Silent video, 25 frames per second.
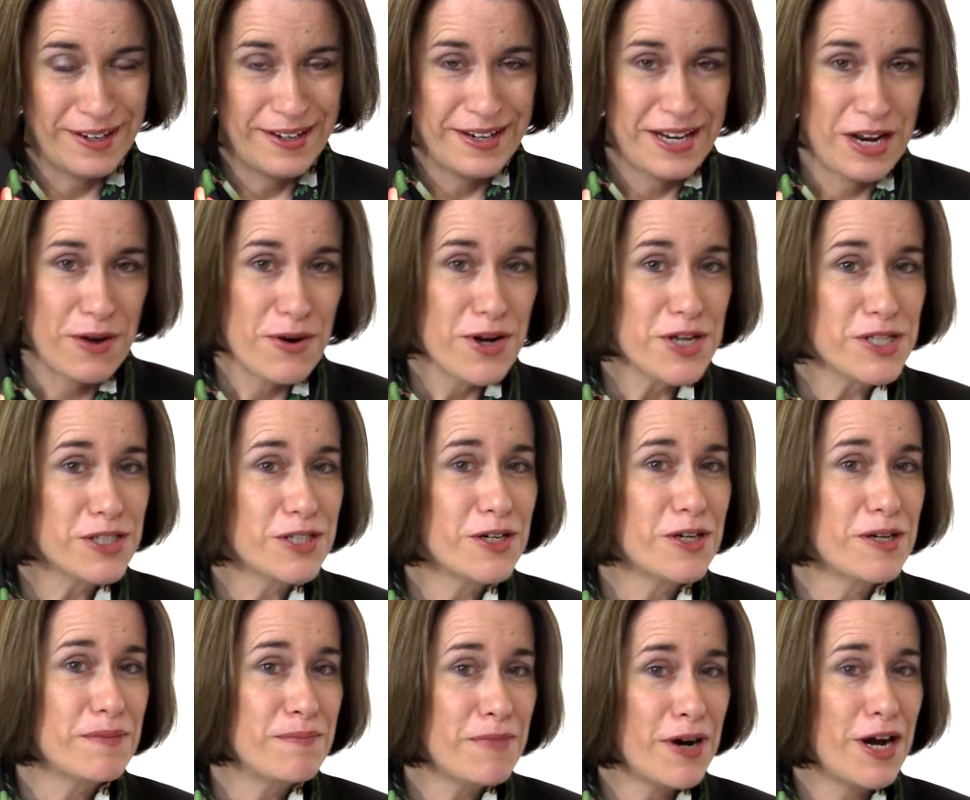Now, I
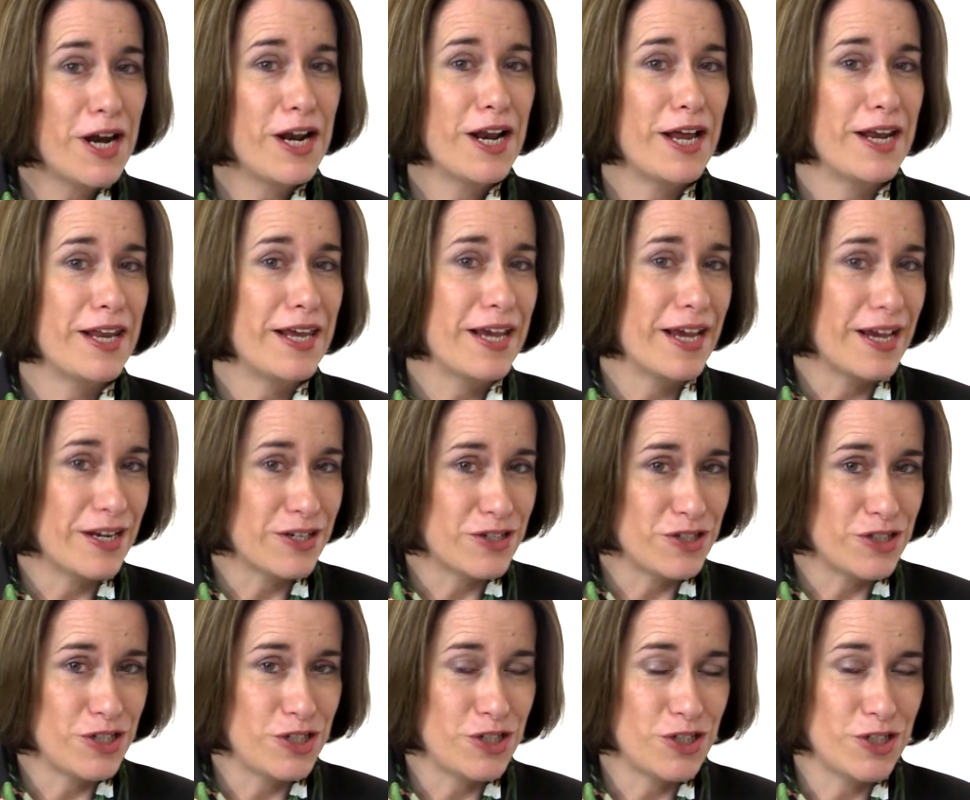started my letting
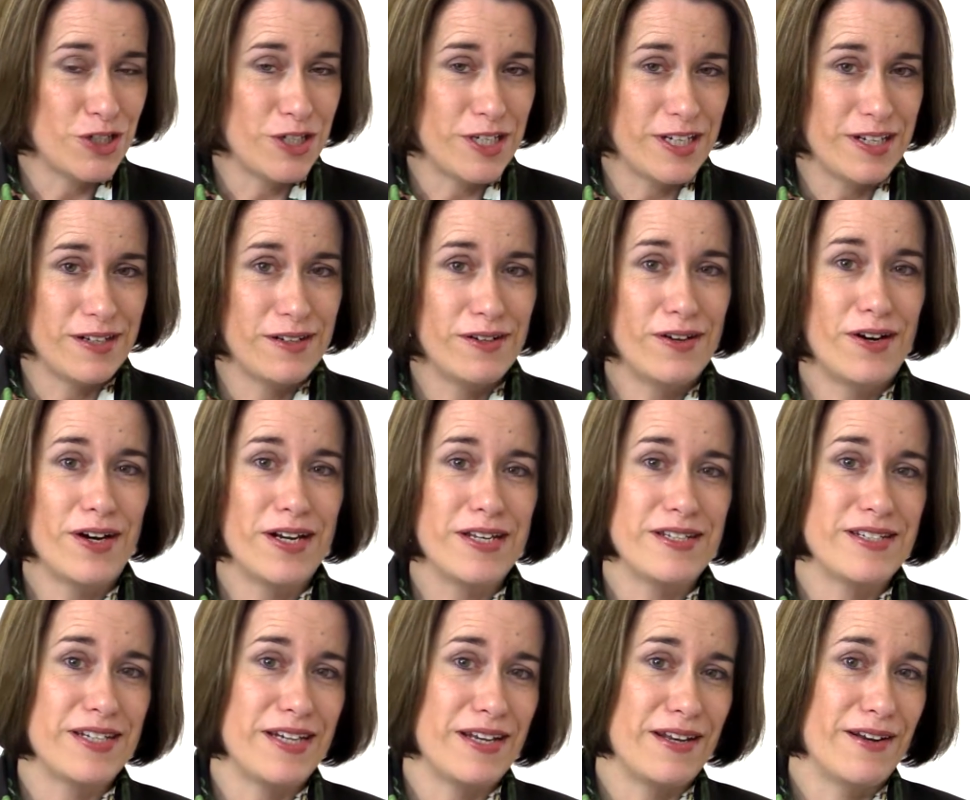agency journey in
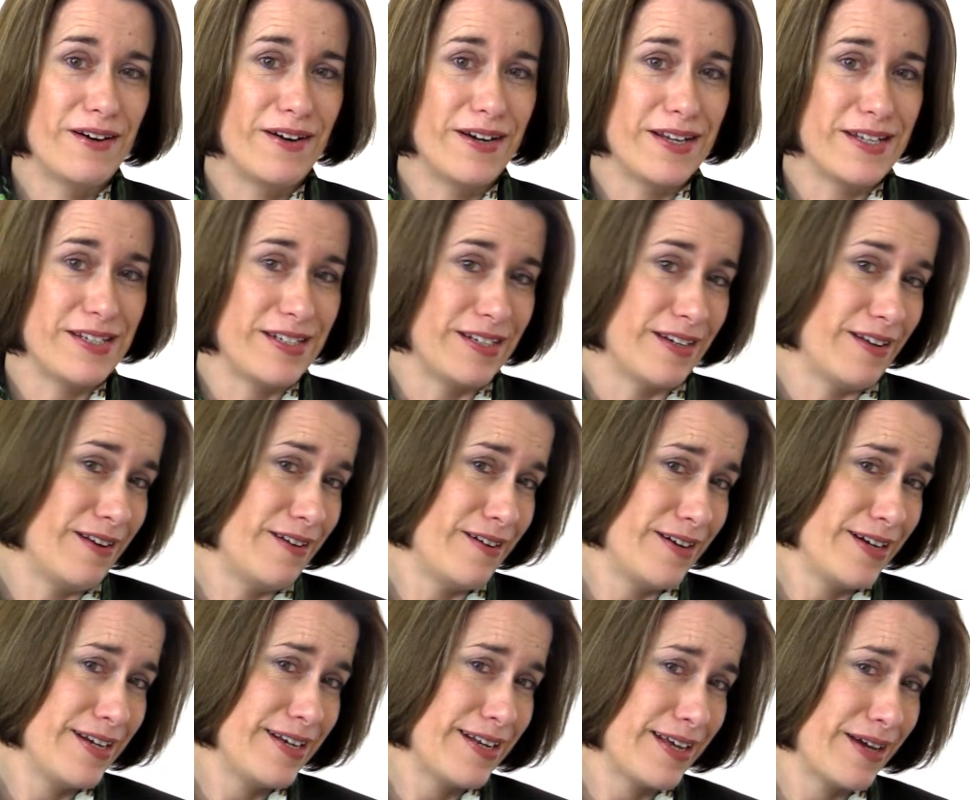1990 and
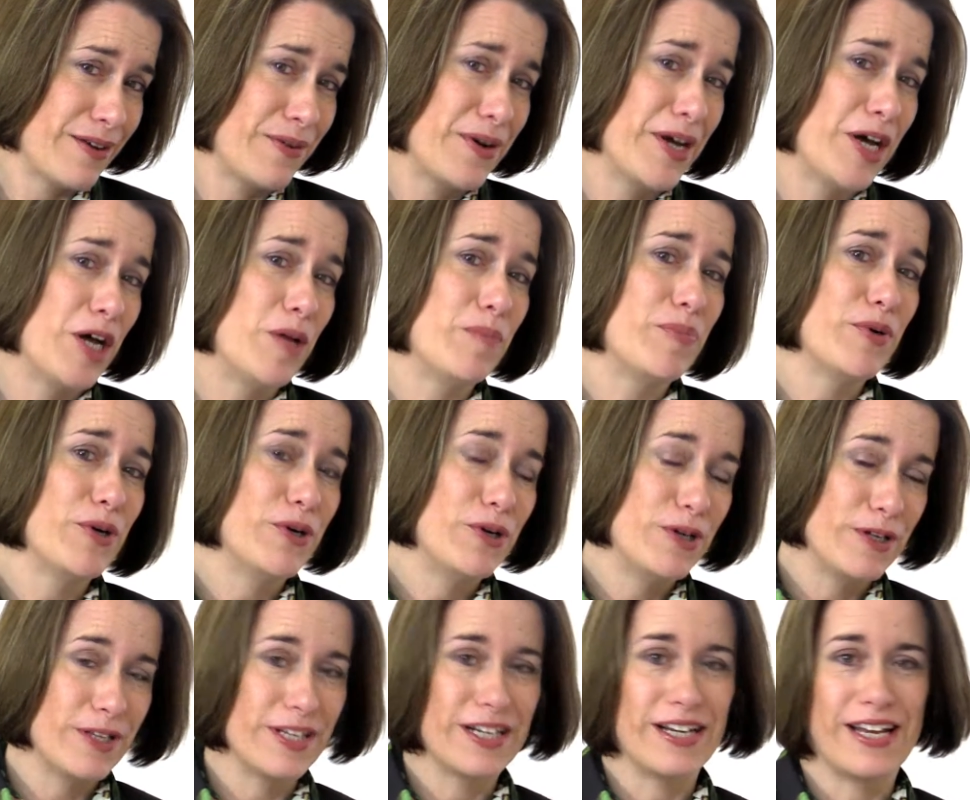I now help
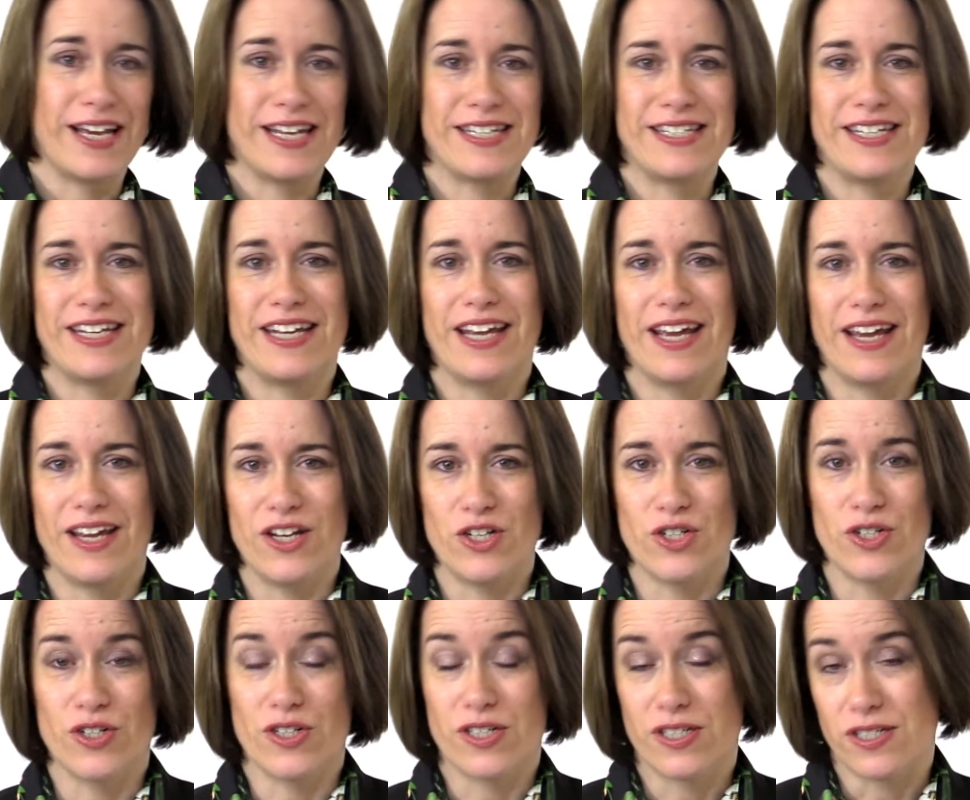other letting
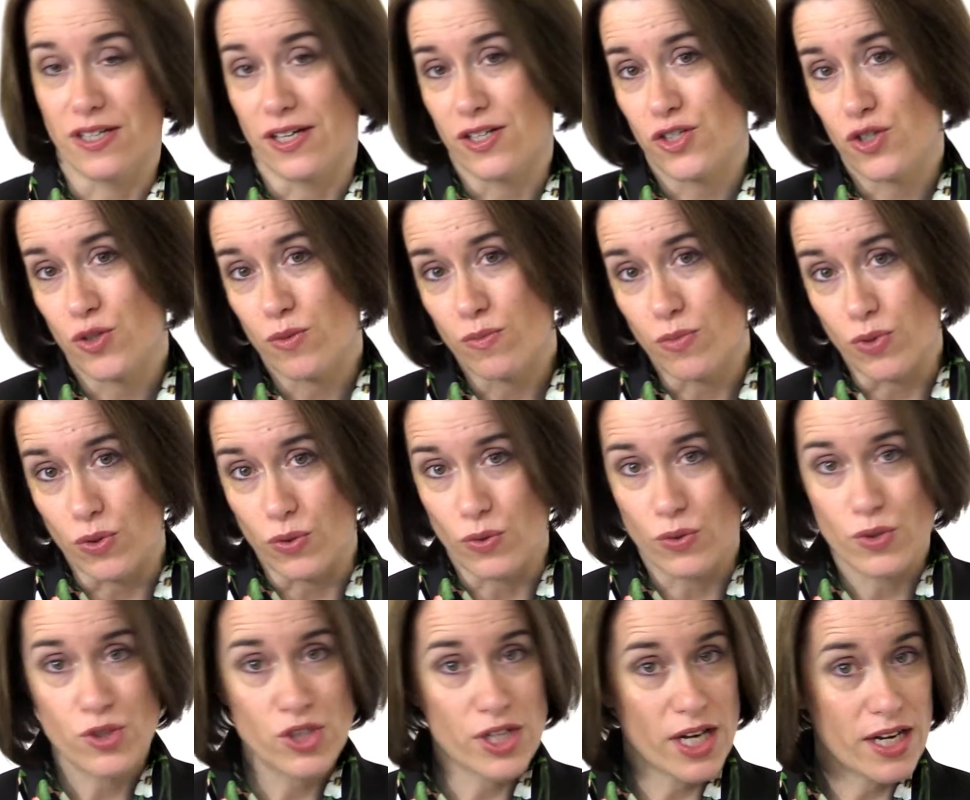agents set up,
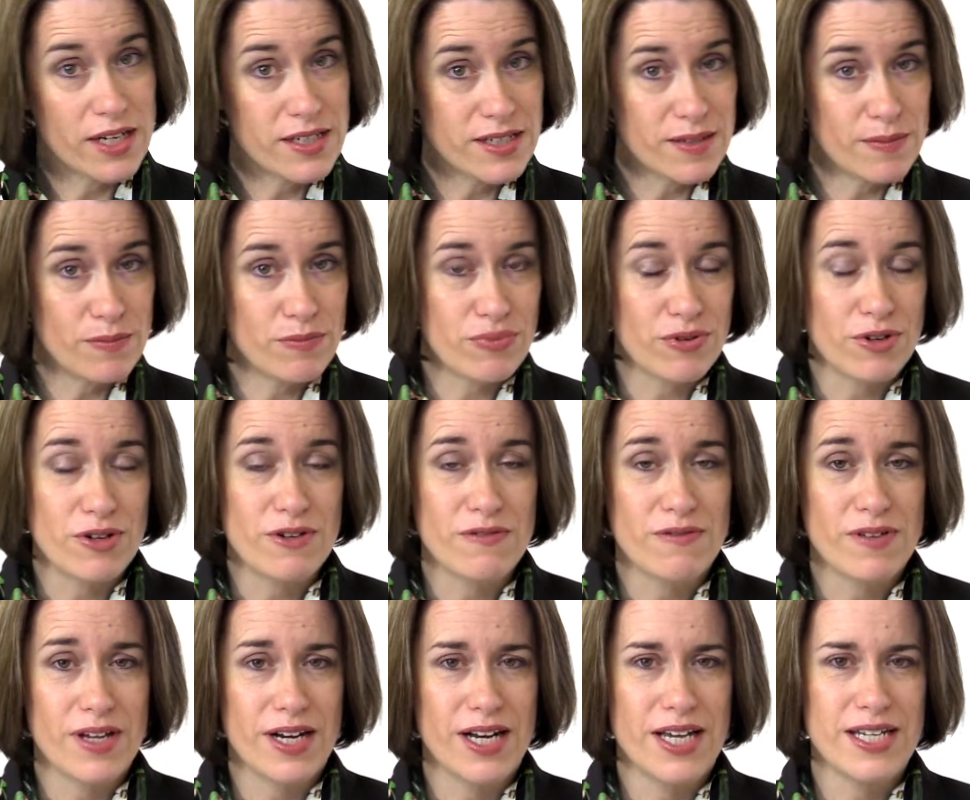launch and
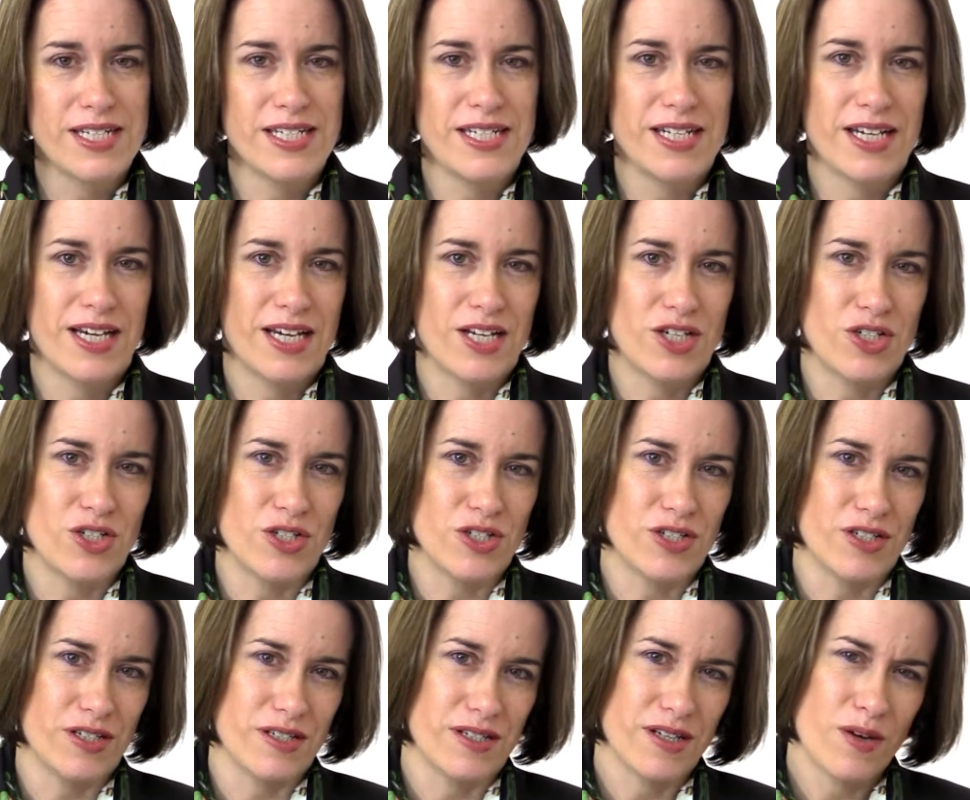improve their letting
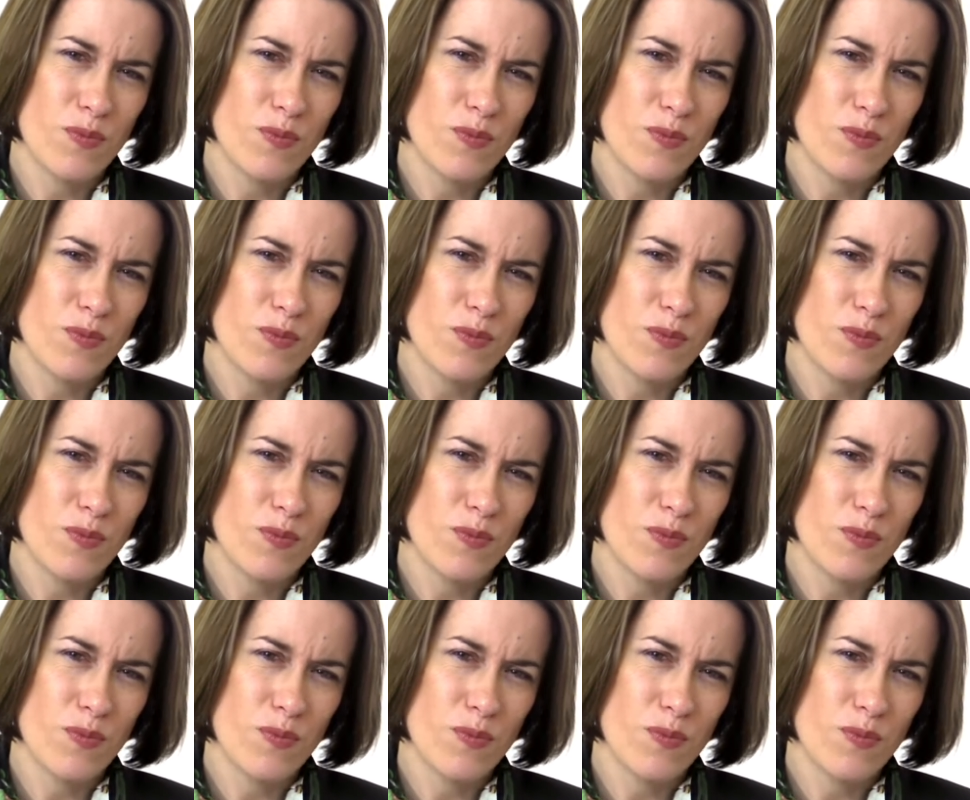agencies.